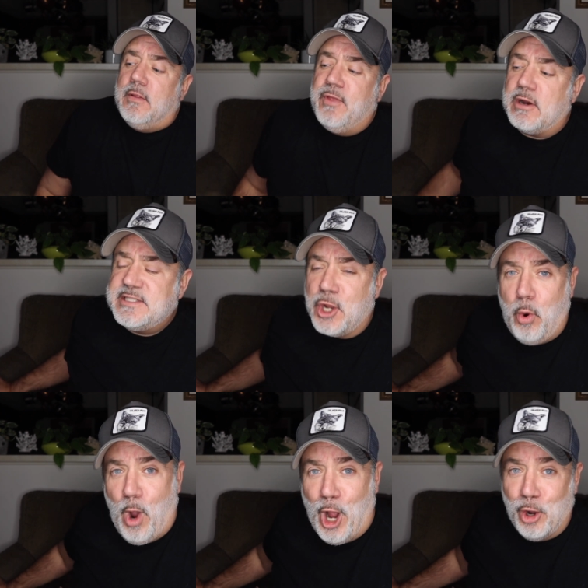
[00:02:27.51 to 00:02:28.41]
There is a
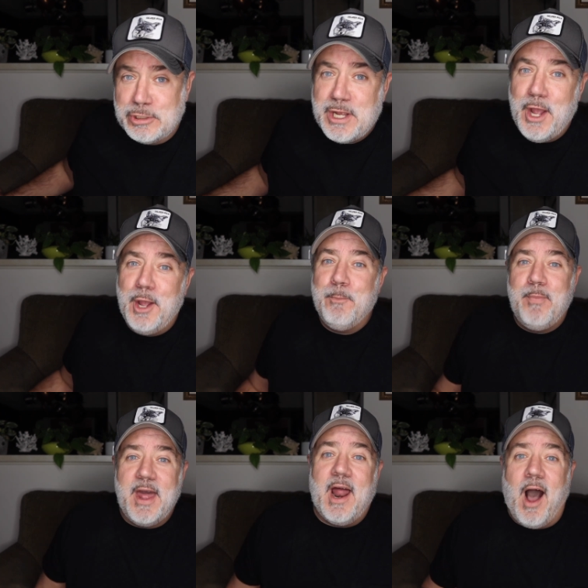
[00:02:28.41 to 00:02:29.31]
quote
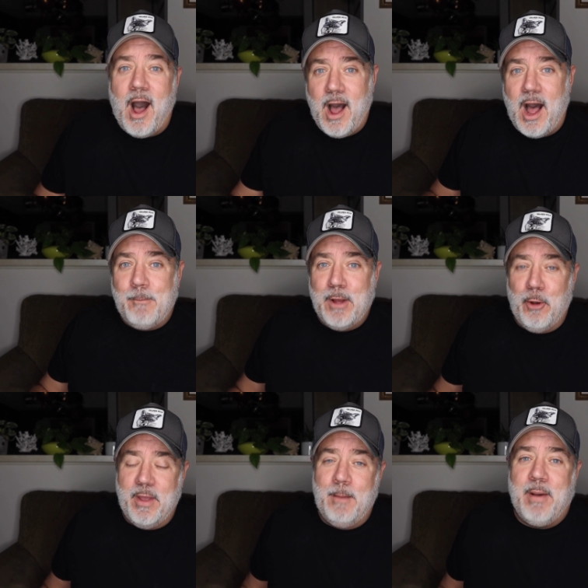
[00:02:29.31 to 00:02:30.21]
and an aha
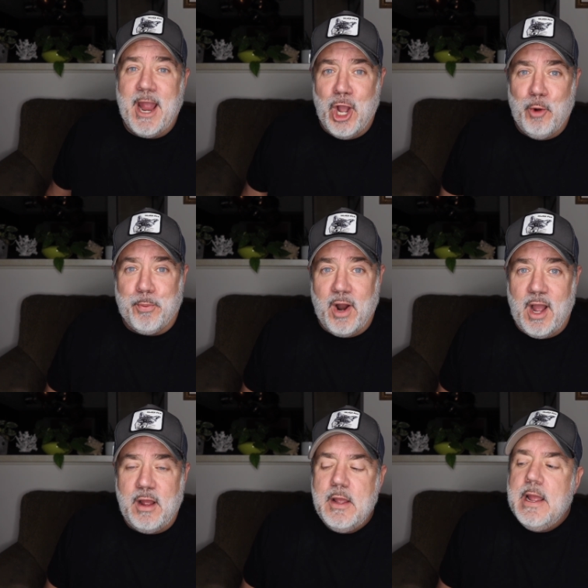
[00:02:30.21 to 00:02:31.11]
moment by
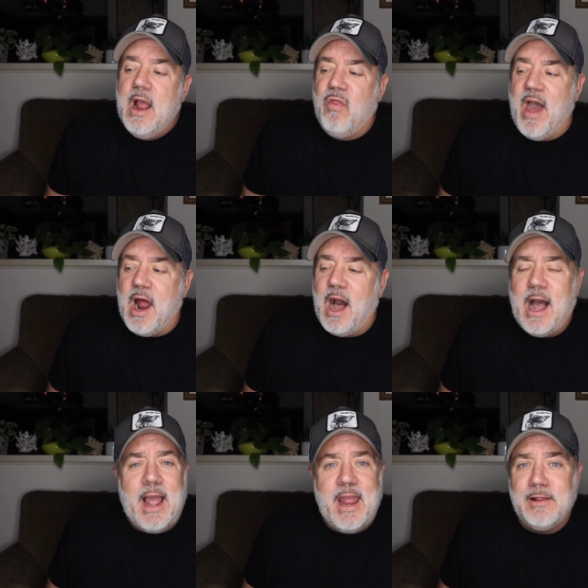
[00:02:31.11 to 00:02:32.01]
Oprah that
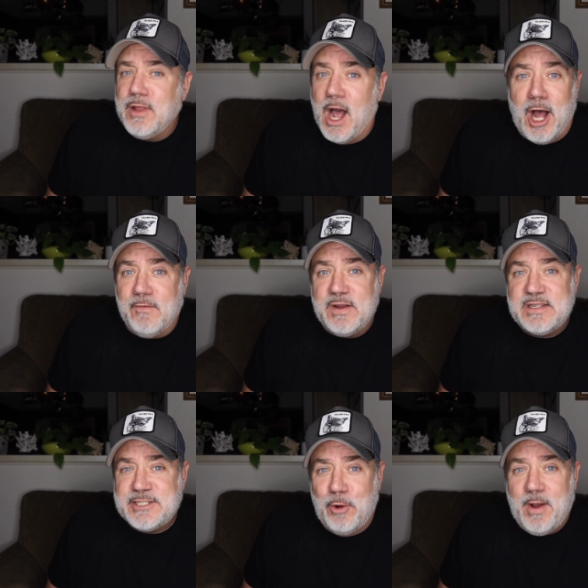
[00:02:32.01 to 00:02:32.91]
I
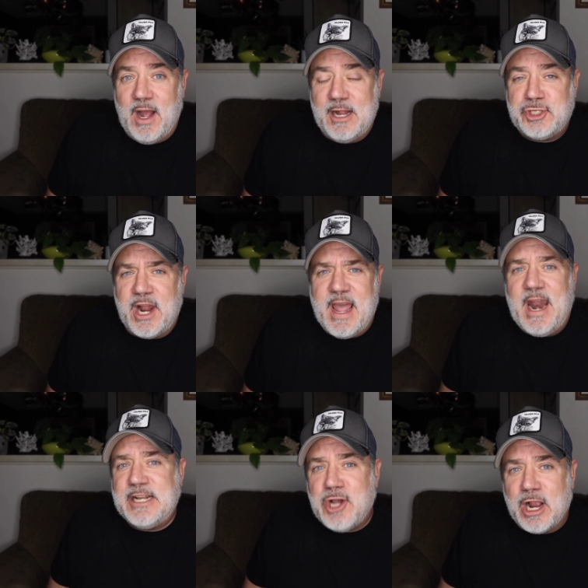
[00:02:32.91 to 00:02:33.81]
love so much. And,
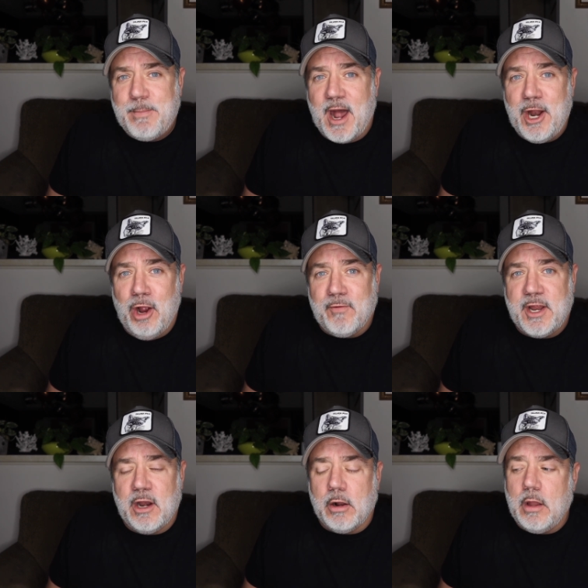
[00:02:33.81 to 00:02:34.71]
and I talk about it over
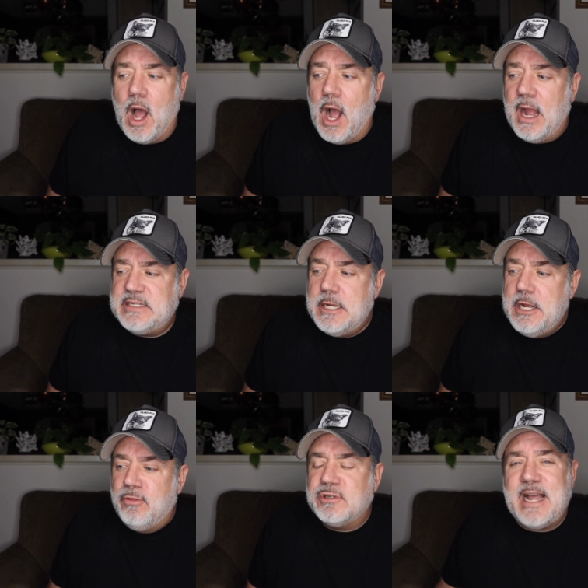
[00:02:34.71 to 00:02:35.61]
here a lot.
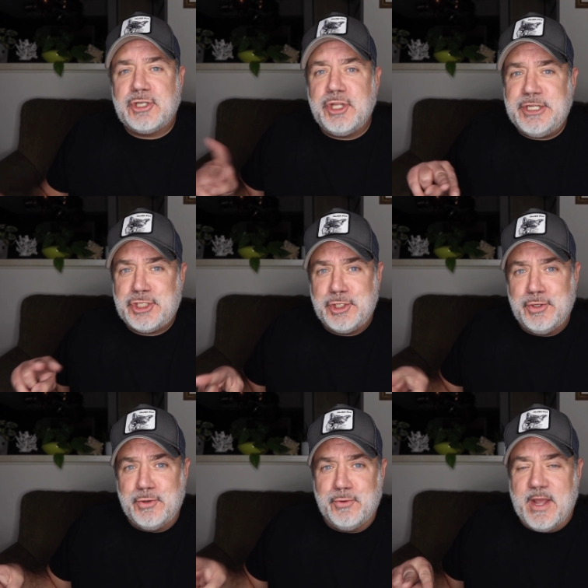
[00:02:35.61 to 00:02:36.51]
There's actually
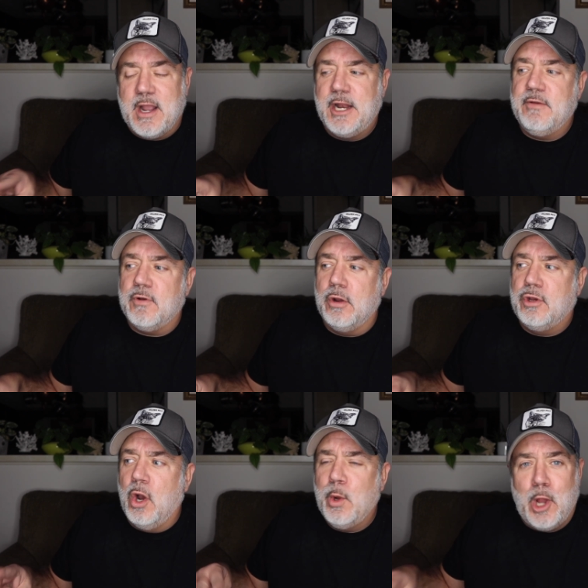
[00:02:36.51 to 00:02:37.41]
two that kind
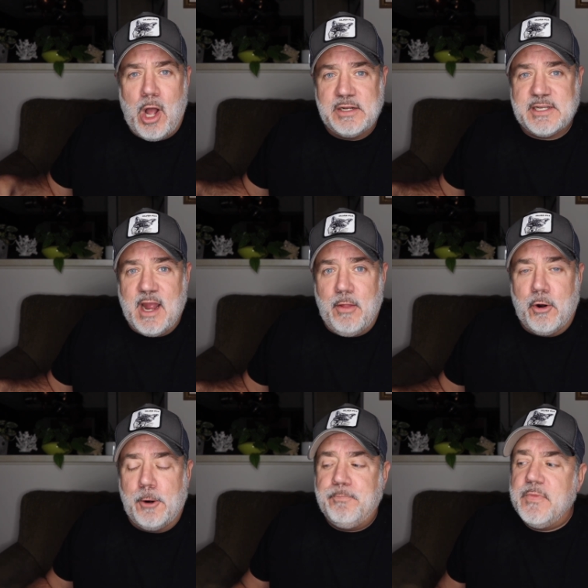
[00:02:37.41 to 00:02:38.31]
of go along
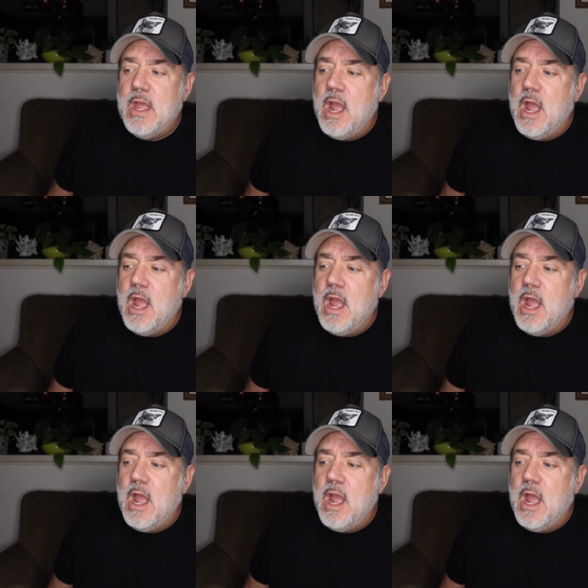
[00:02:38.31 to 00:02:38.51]
together.